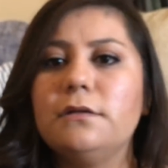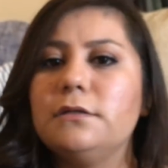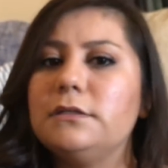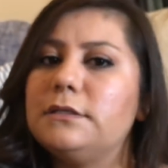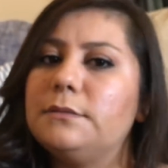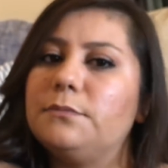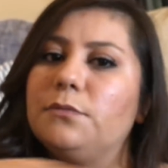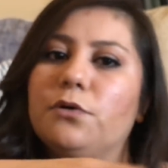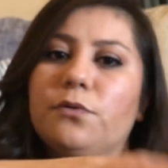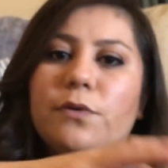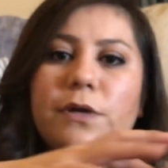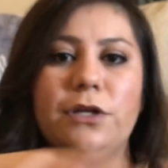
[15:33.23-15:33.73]

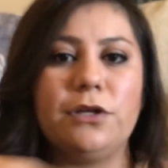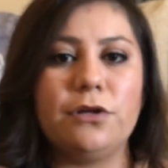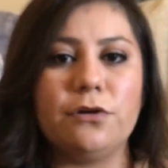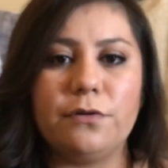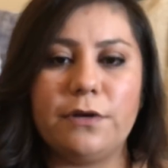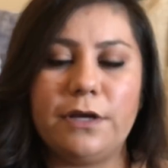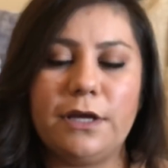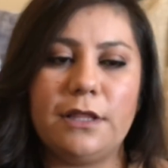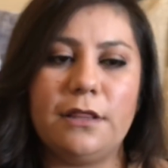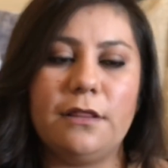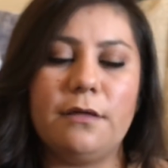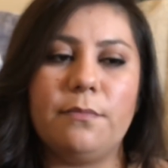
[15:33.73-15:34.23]
some
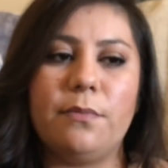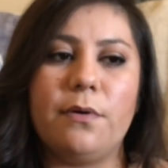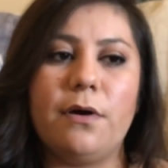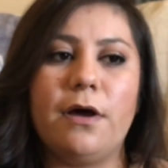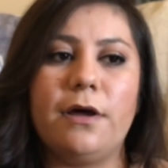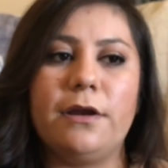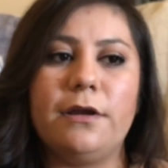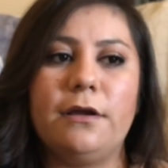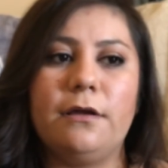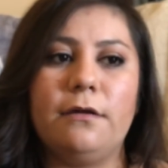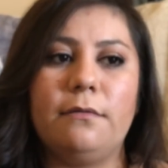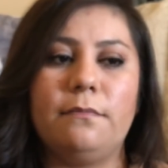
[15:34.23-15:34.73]
greenery in the
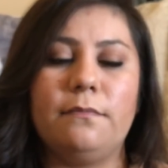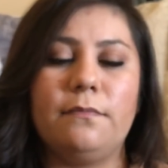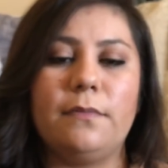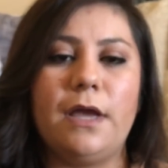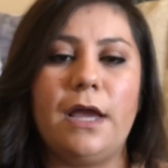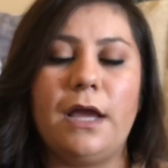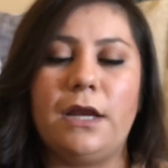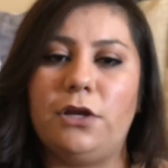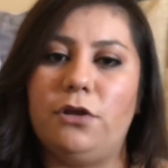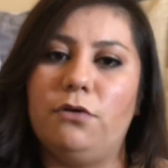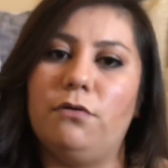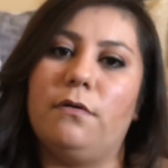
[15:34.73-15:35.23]
bottom,
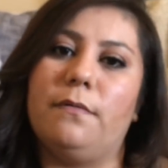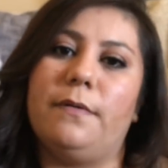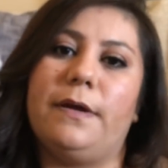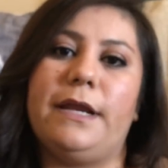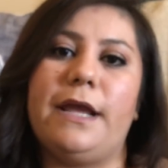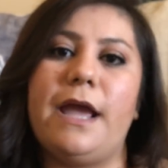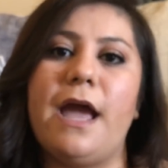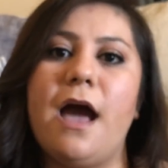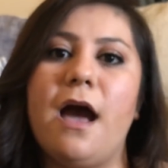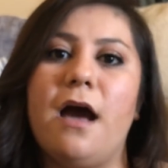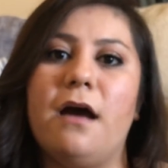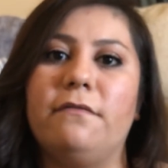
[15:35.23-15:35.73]
and you
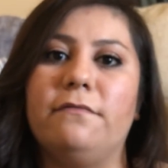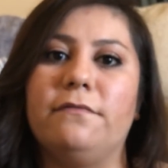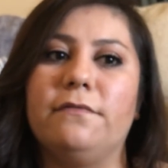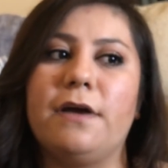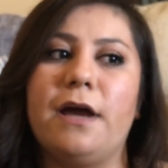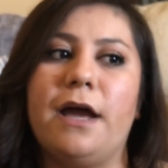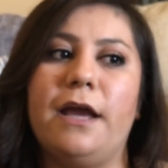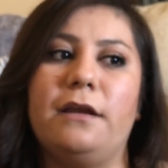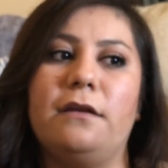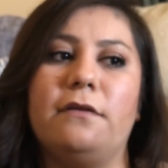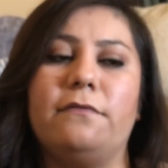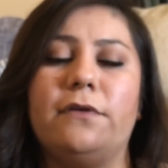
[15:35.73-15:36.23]
already have
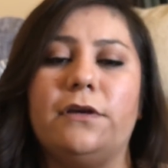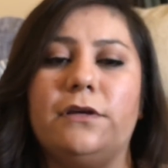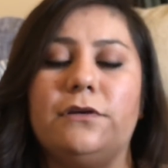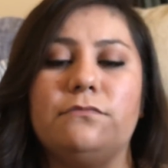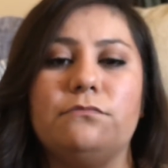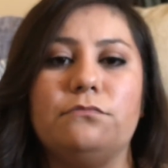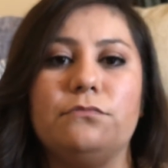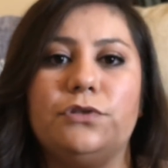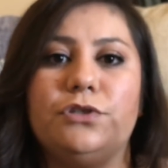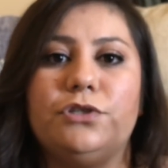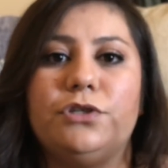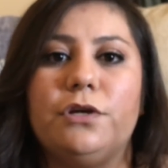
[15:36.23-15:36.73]
kind of a
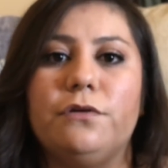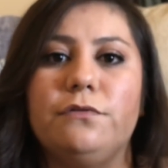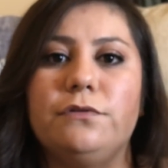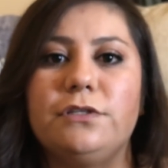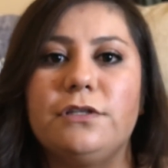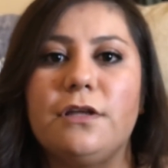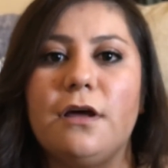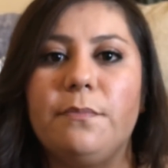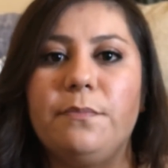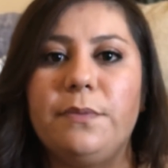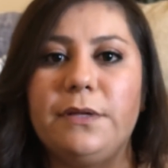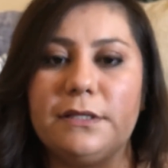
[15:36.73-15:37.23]

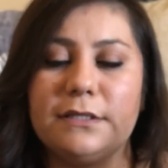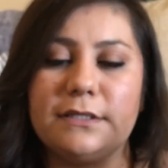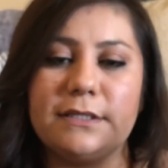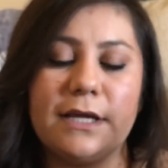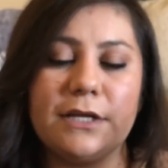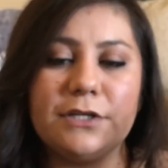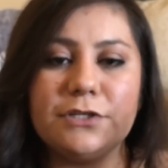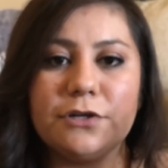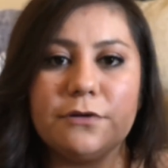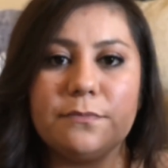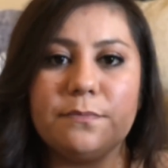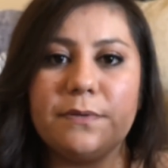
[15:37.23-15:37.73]
show-stopping
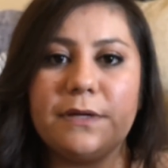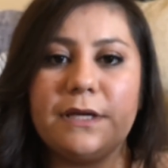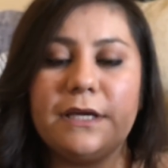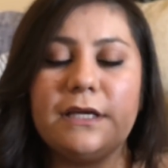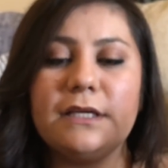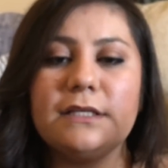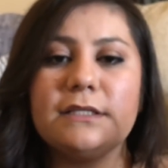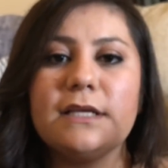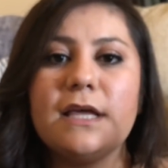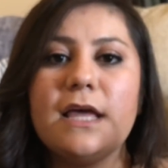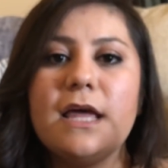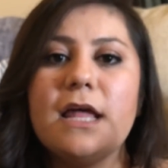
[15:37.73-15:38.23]

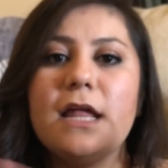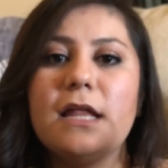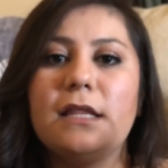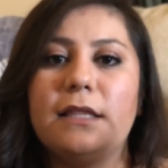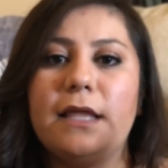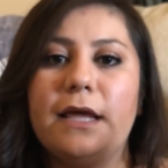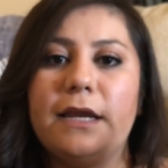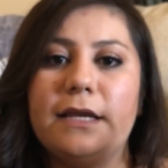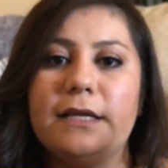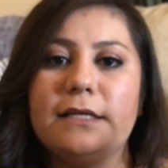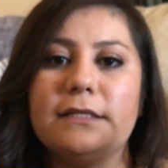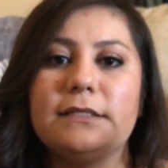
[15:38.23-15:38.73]
centerpiece
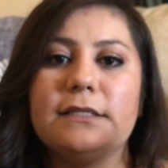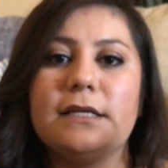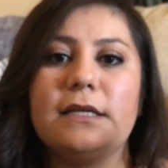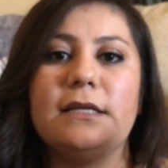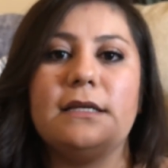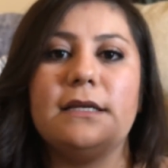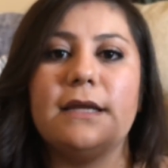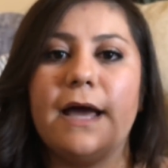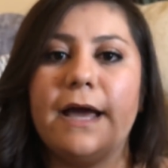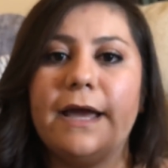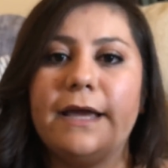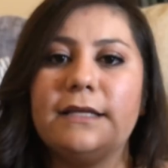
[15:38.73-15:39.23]
that is
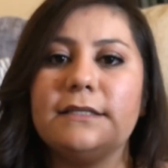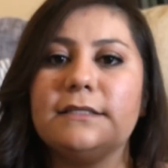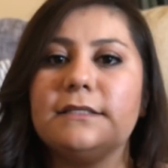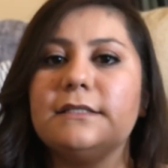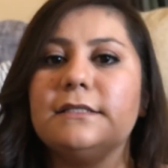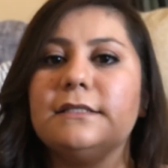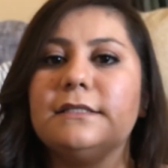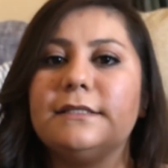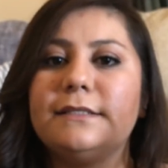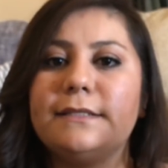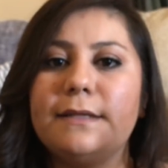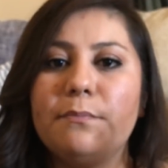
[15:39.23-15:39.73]
nice
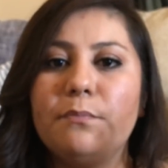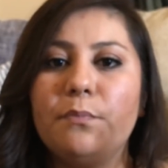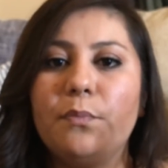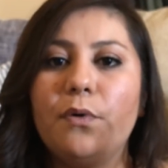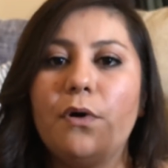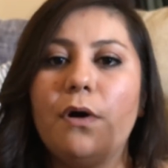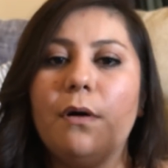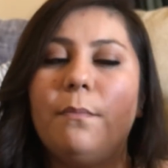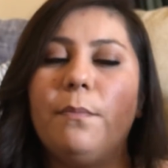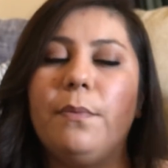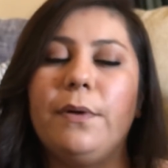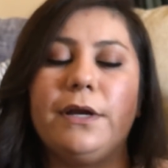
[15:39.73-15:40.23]
and
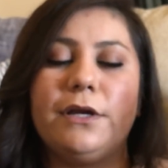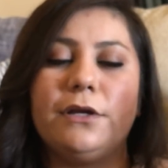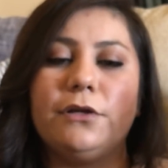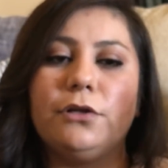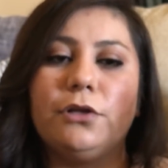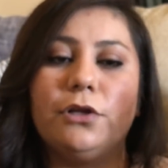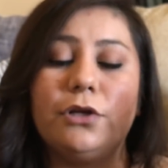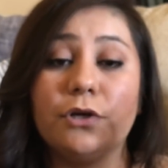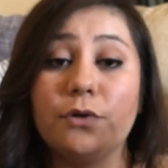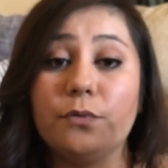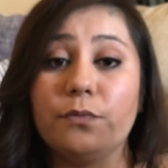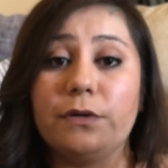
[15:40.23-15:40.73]
simple, but it'll
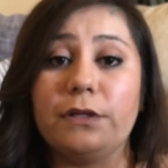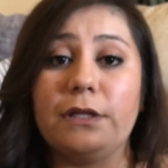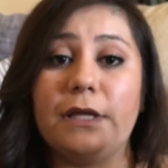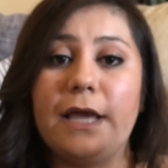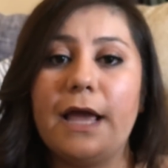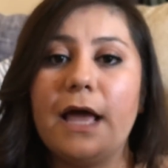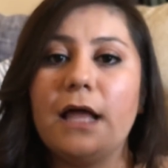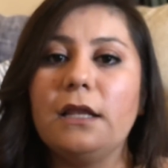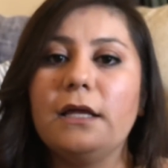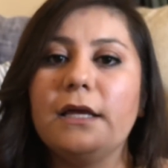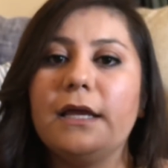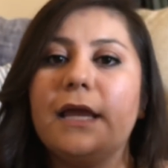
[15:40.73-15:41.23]
look really
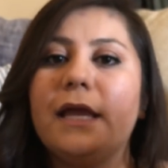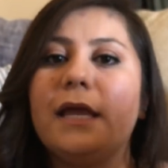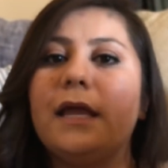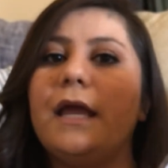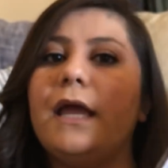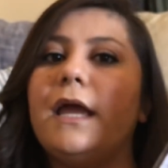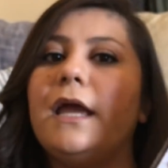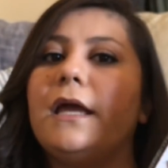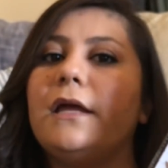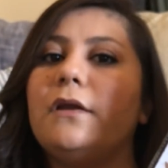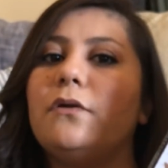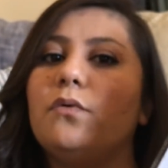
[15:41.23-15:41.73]
elegant
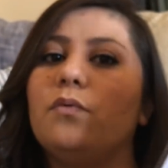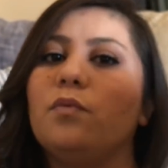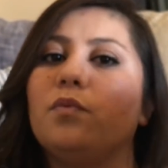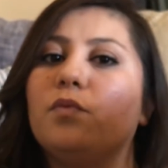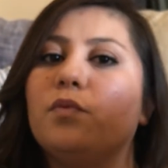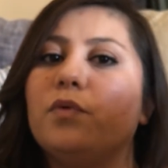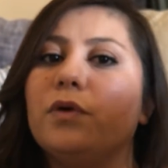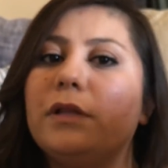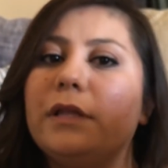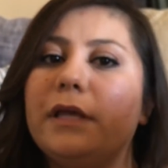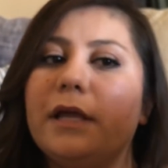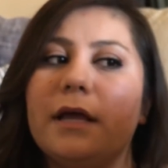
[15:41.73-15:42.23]
and
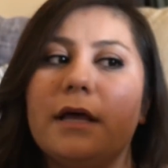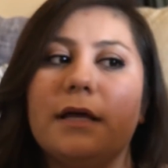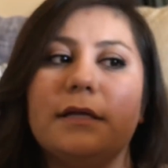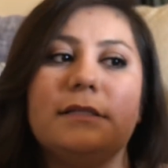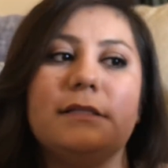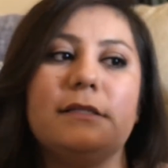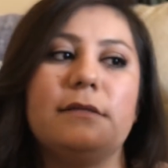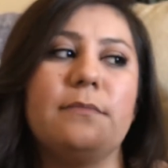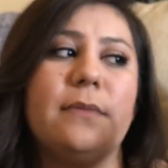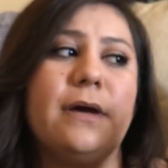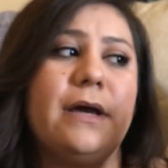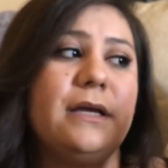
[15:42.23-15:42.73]
really
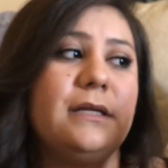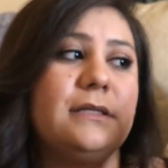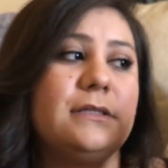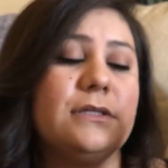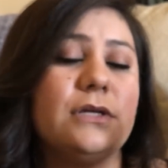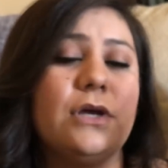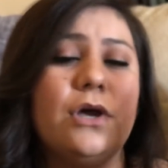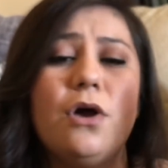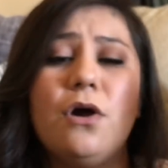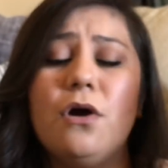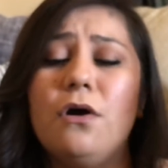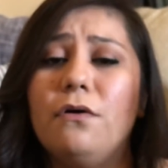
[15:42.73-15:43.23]
customized
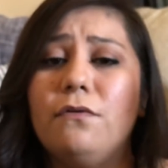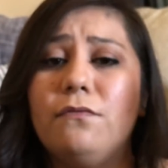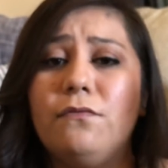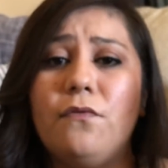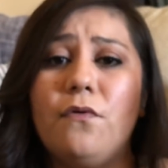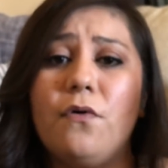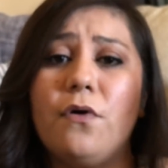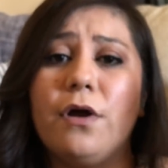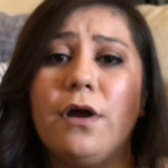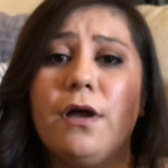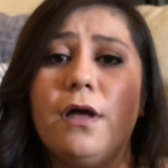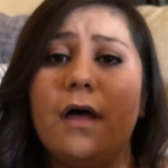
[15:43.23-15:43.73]

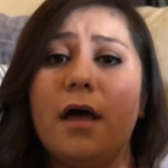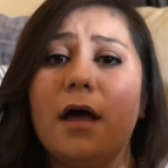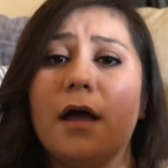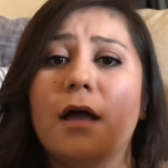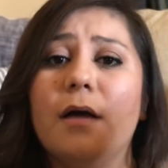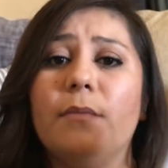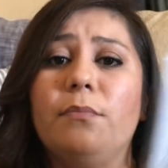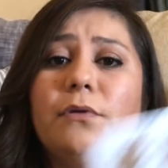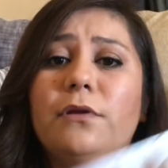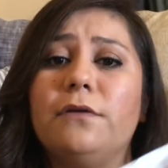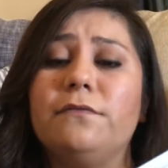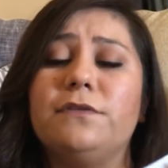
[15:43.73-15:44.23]
for a
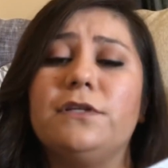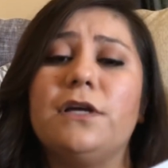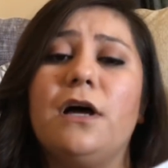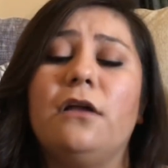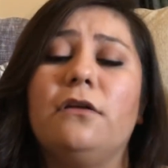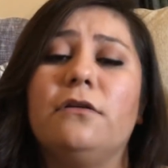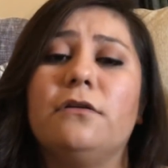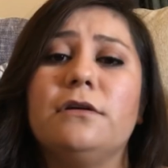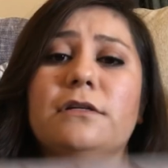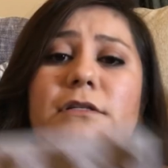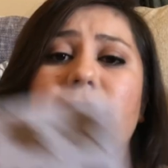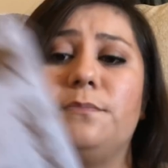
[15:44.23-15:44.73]
couple of
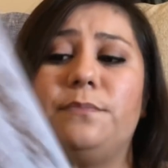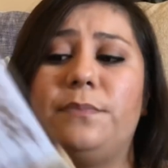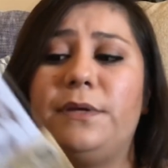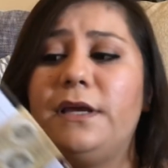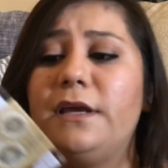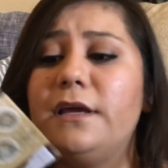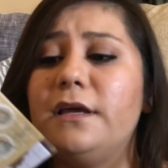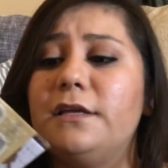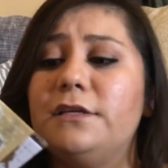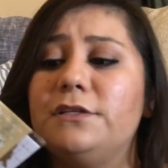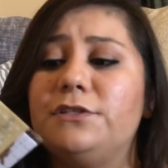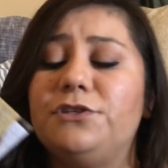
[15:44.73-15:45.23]
dollars,
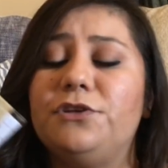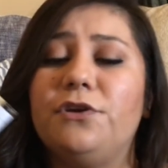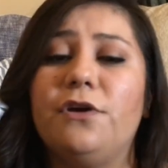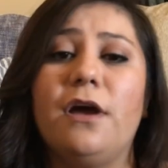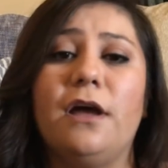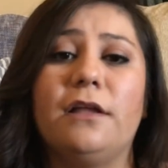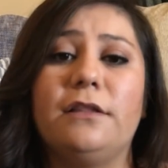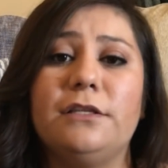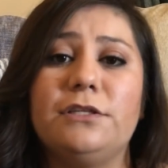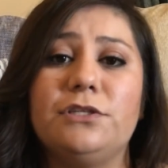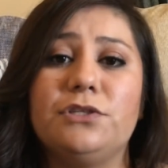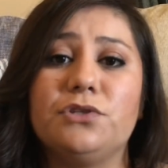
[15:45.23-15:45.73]
because you
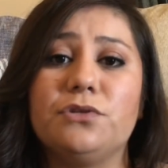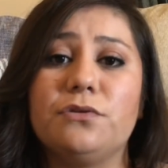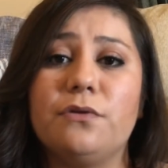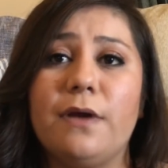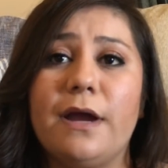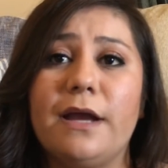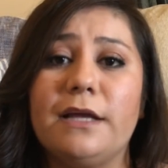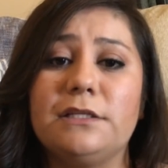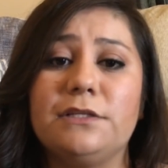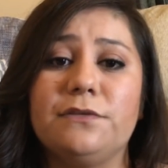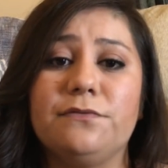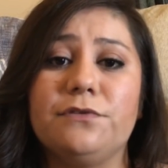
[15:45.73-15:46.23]
got this
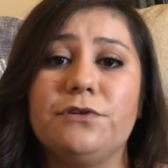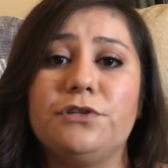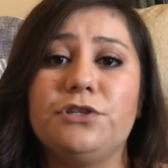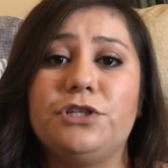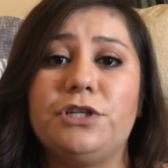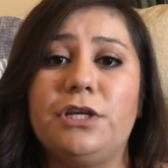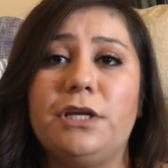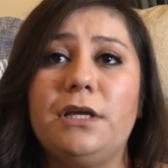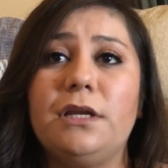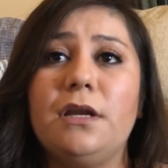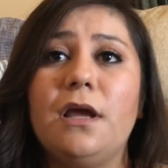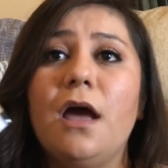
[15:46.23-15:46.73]
transfer
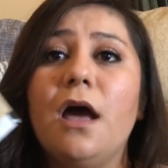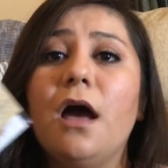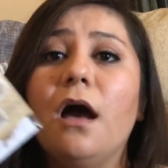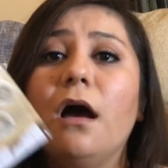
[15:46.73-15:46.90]
sheet